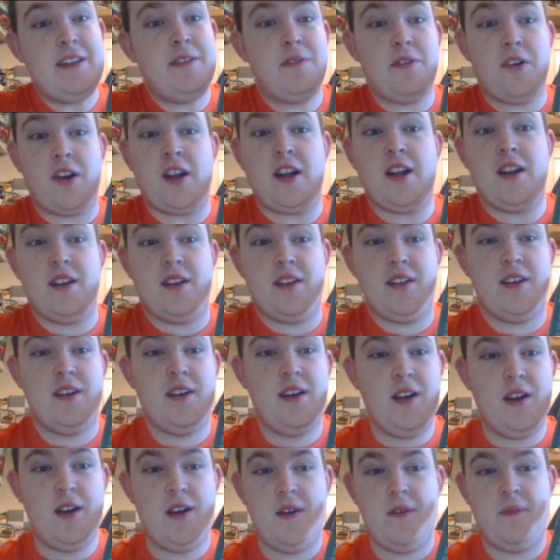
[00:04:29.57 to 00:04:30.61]
Freight?
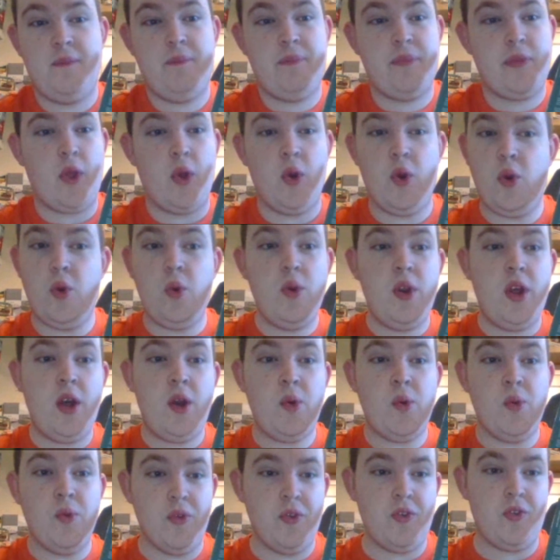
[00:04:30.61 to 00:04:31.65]
Who
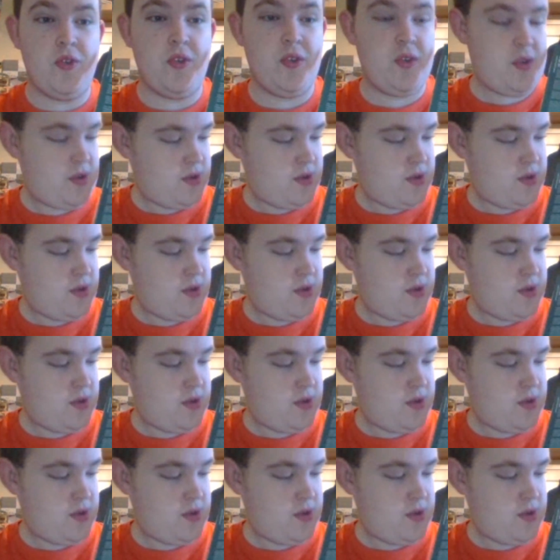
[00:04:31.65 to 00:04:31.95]
knows?